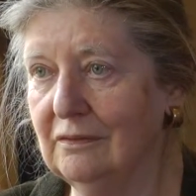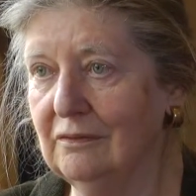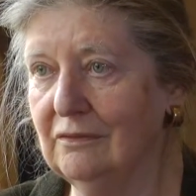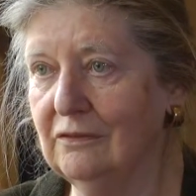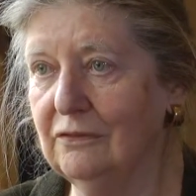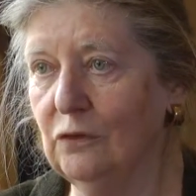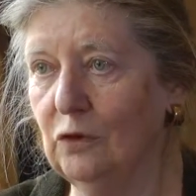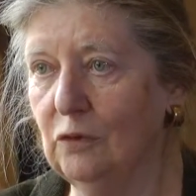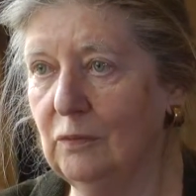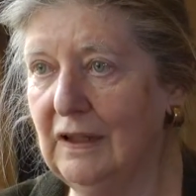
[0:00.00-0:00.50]

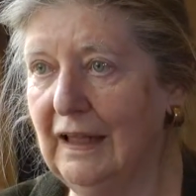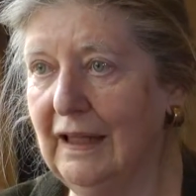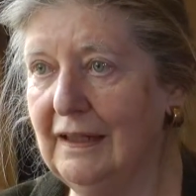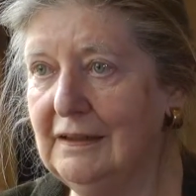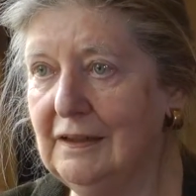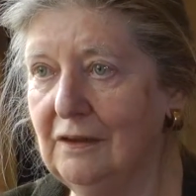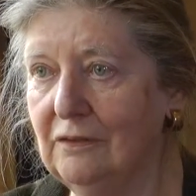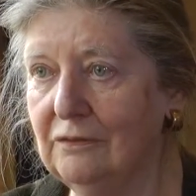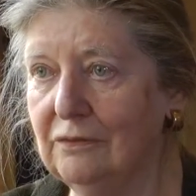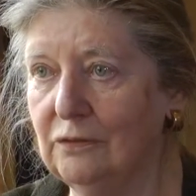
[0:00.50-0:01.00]
formal
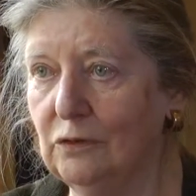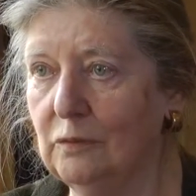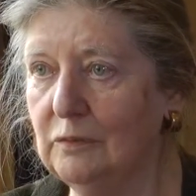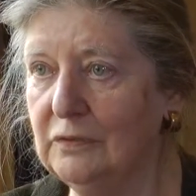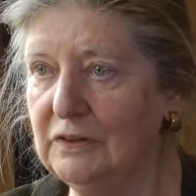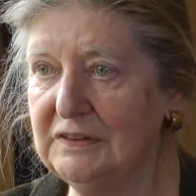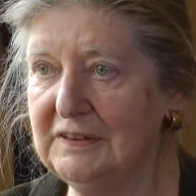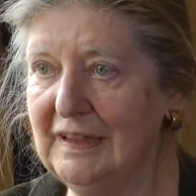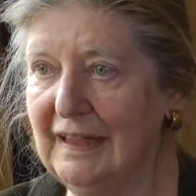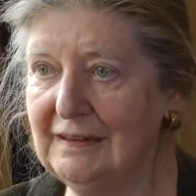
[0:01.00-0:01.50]
and
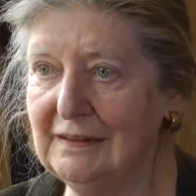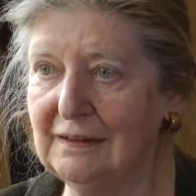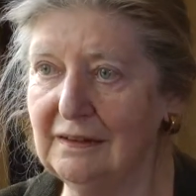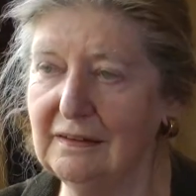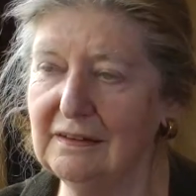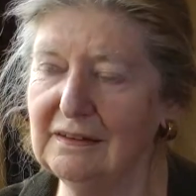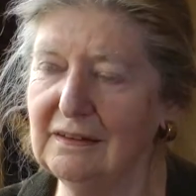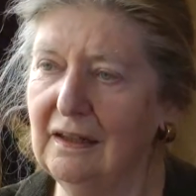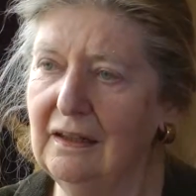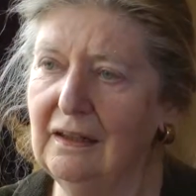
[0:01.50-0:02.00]
informal
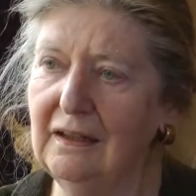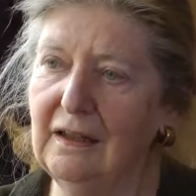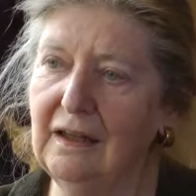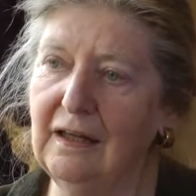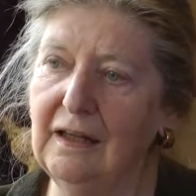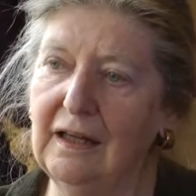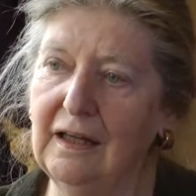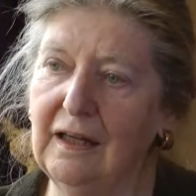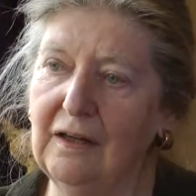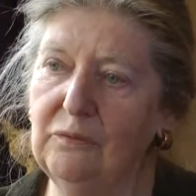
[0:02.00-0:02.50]
settings.
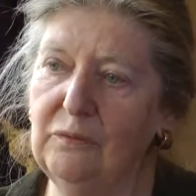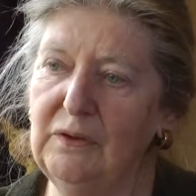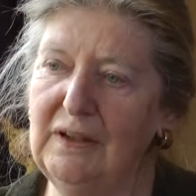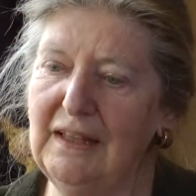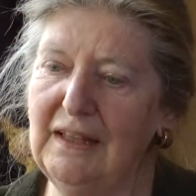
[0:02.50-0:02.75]
And with